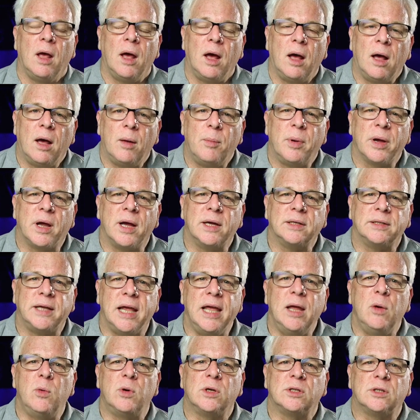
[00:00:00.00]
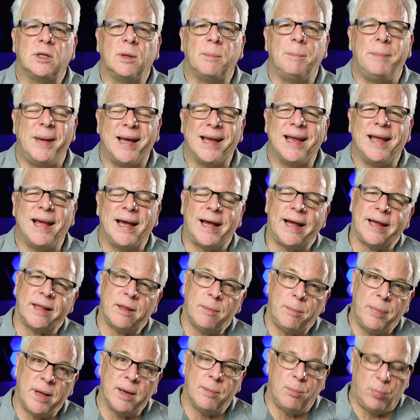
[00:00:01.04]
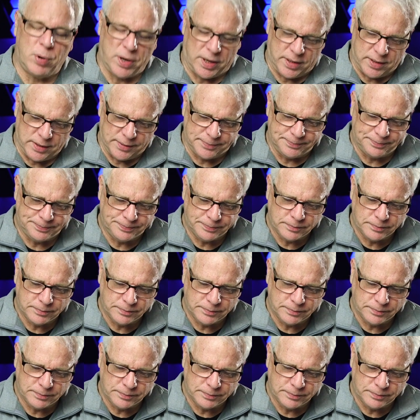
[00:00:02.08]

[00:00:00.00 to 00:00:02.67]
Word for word: uh, because he was the big guy, the big brother.